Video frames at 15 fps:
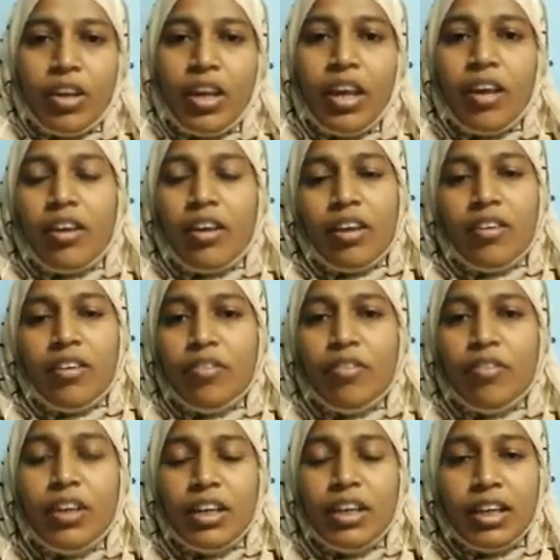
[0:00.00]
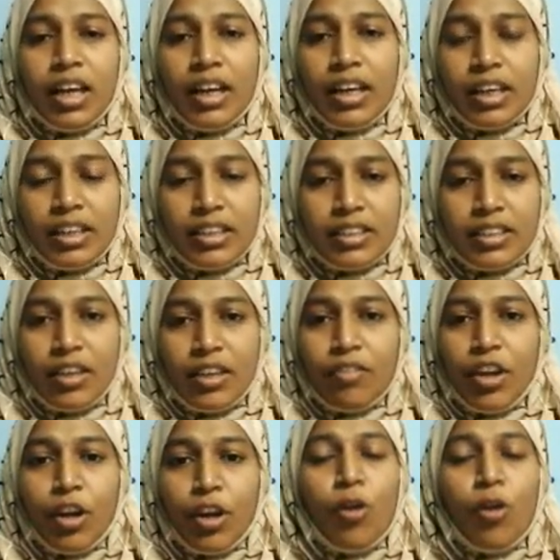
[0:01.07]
Okay, we will conduct a survey.